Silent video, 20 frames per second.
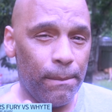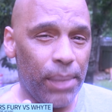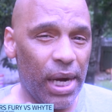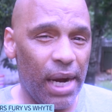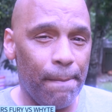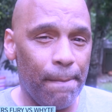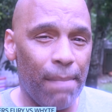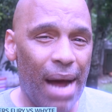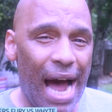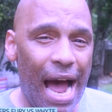
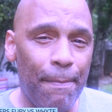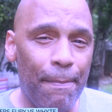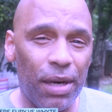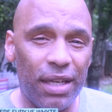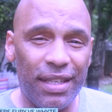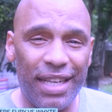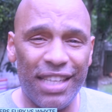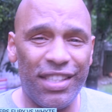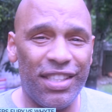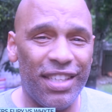but my
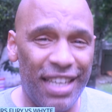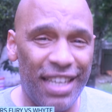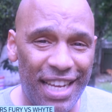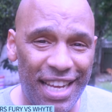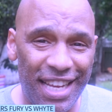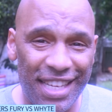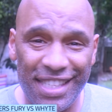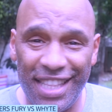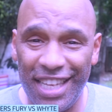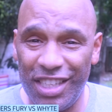prediction
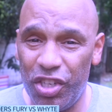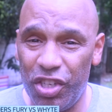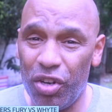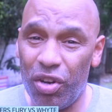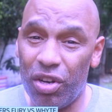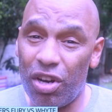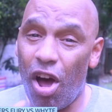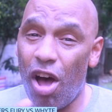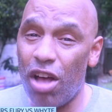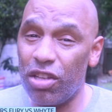is that you're
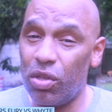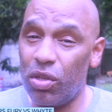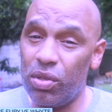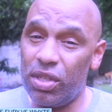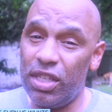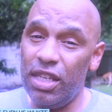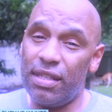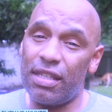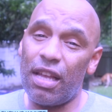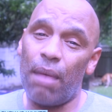going to also
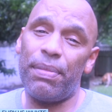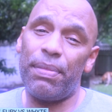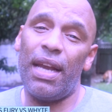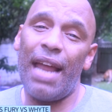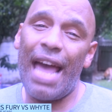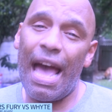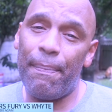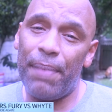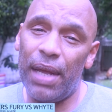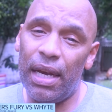see something
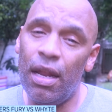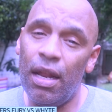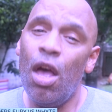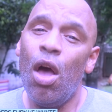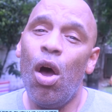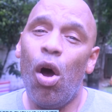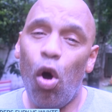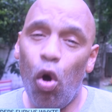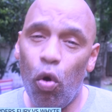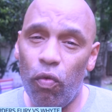happen
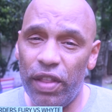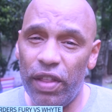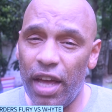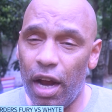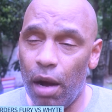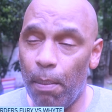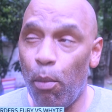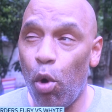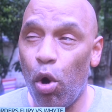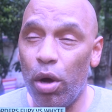over
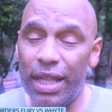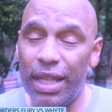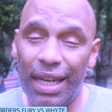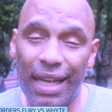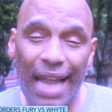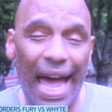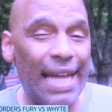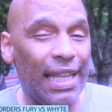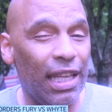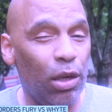there, more than
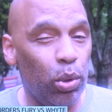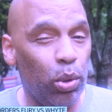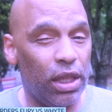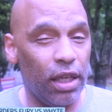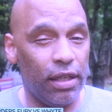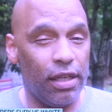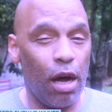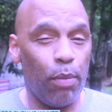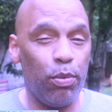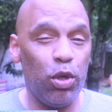likely with
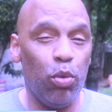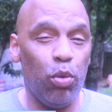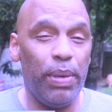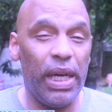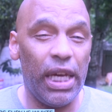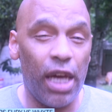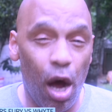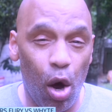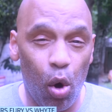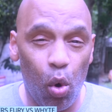the
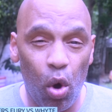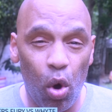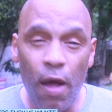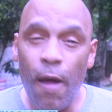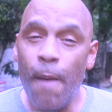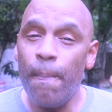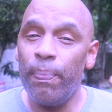WBO